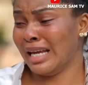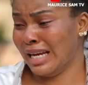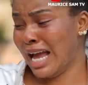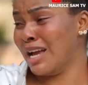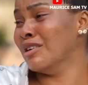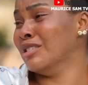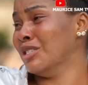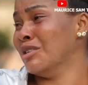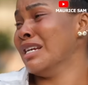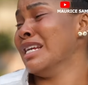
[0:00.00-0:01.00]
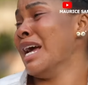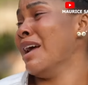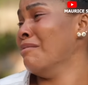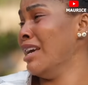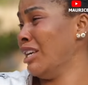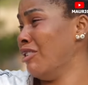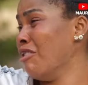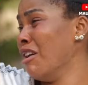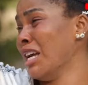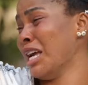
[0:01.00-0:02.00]
Now your duty, now make you
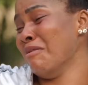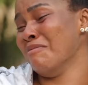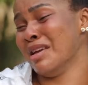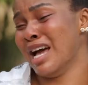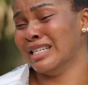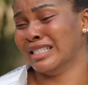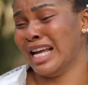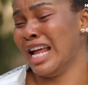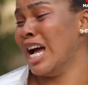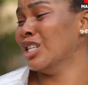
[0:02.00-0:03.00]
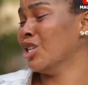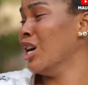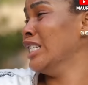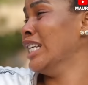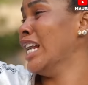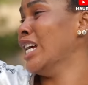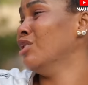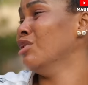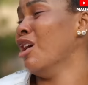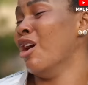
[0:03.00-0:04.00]
come keep me outside. I saw you didn't
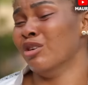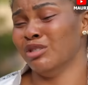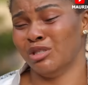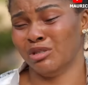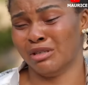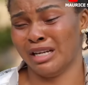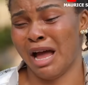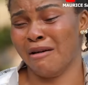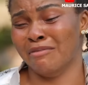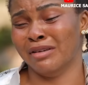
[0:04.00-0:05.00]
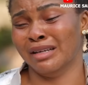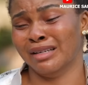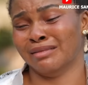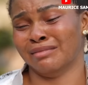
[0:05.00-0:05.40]
do your own duty, Abby.